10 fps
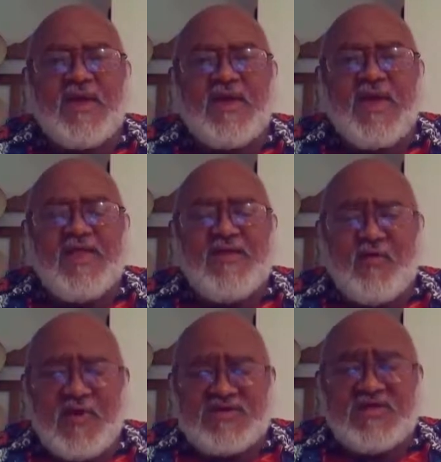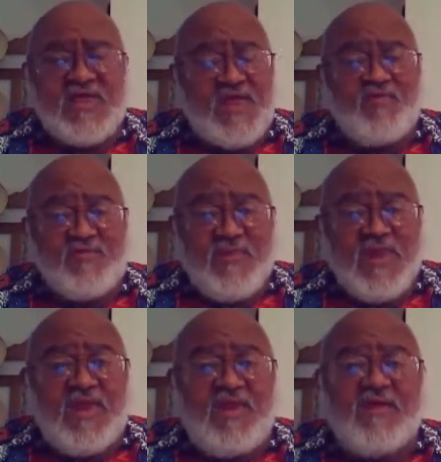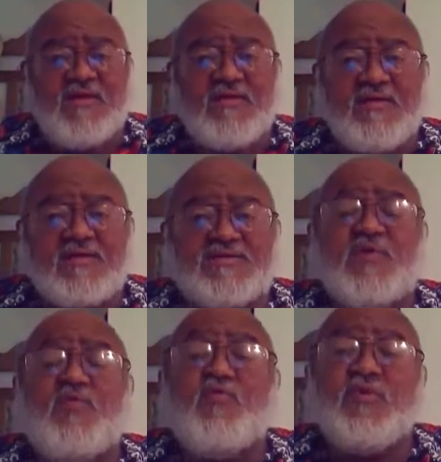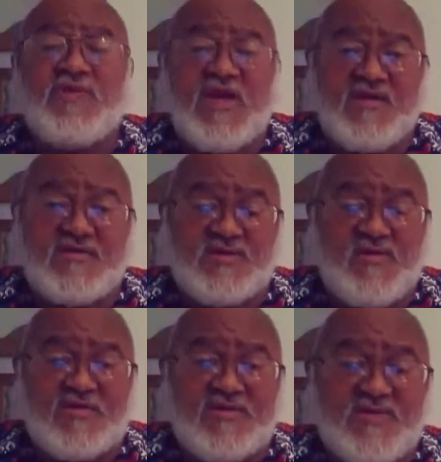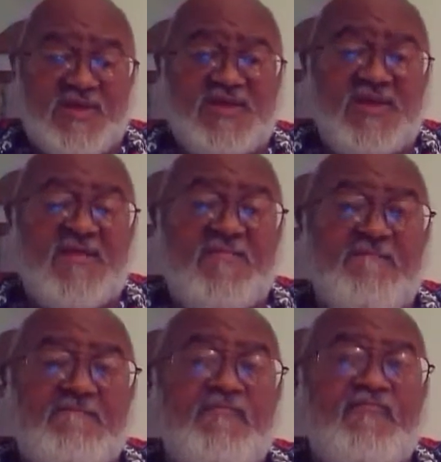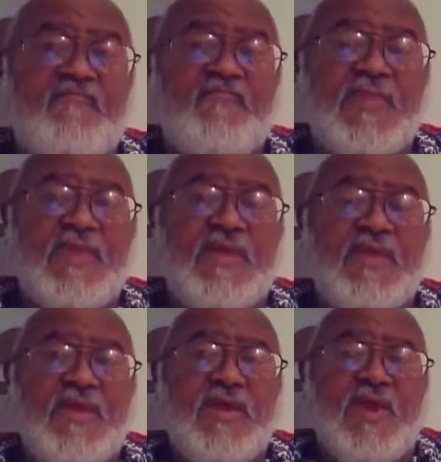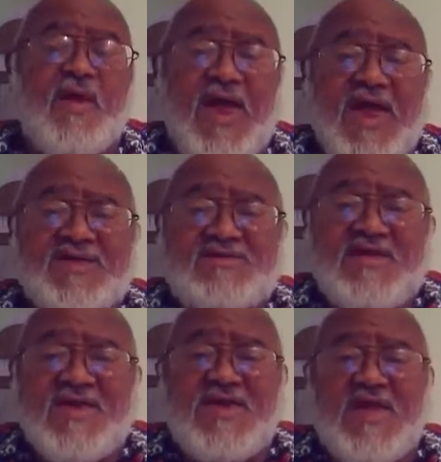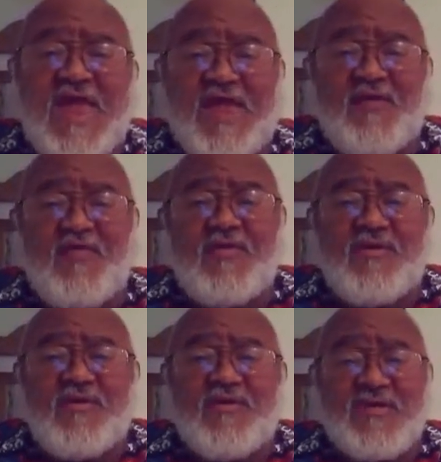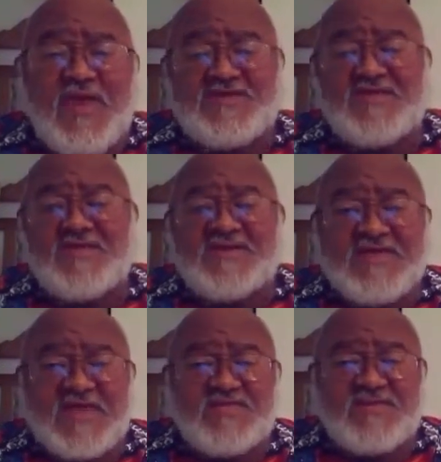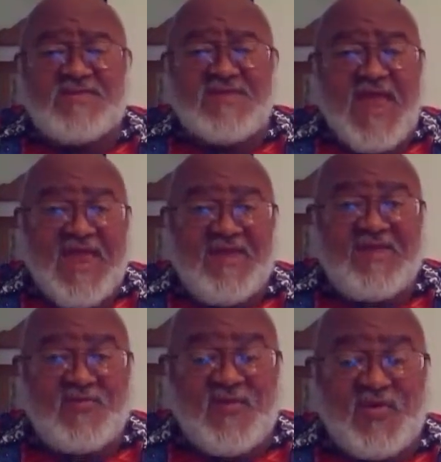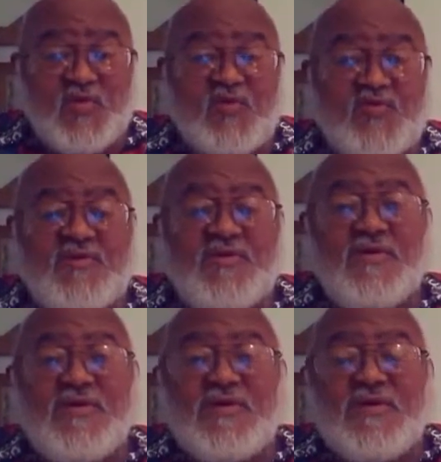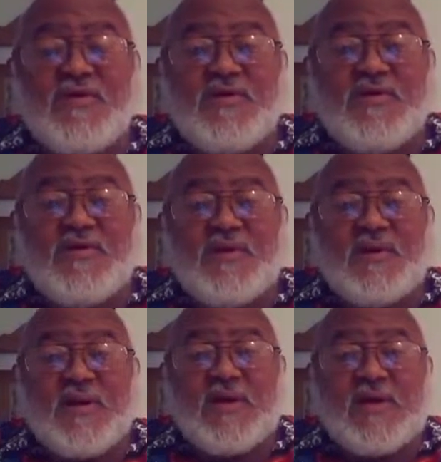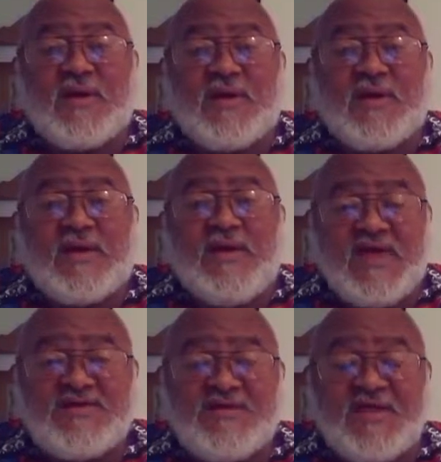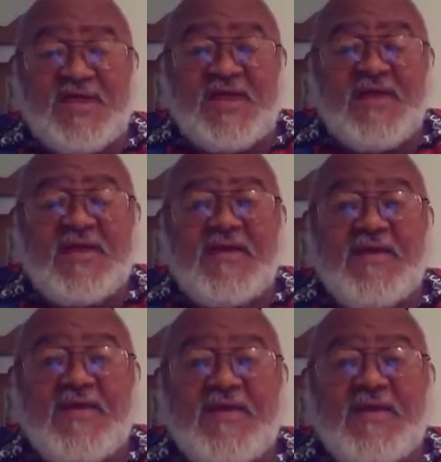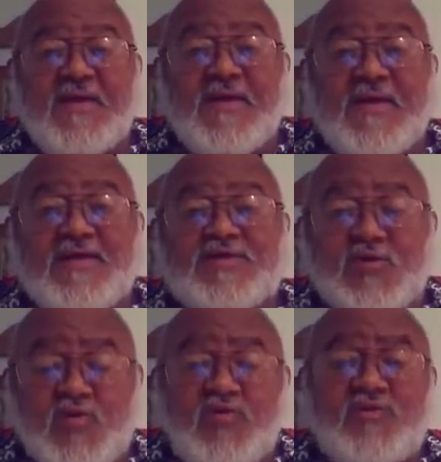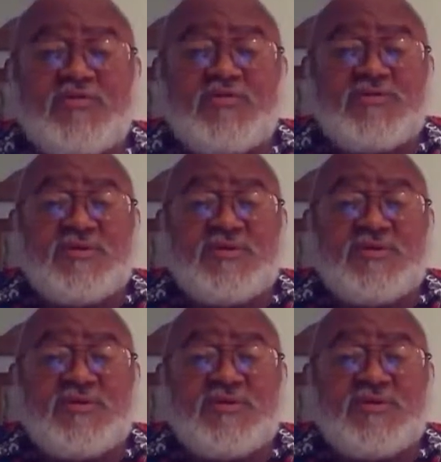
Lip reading: And the question then would be, so who will take responsibility? Now, as the annual national assessments, the ANA that we do nationally, schools